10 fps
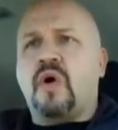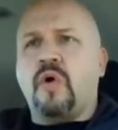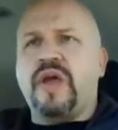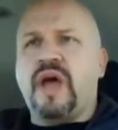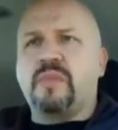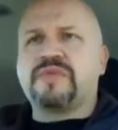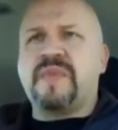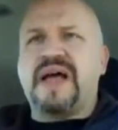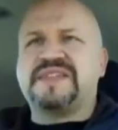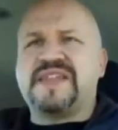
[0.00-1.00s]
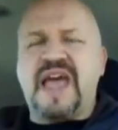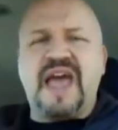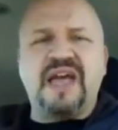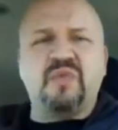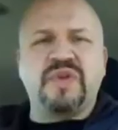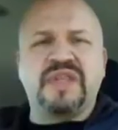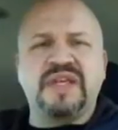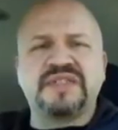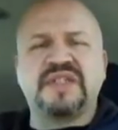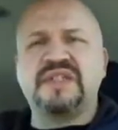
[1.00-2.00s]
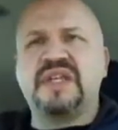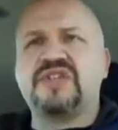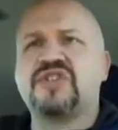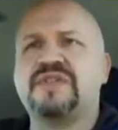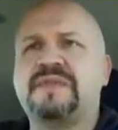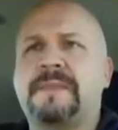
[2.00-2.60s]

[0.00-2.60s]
or helped my dad with his condition,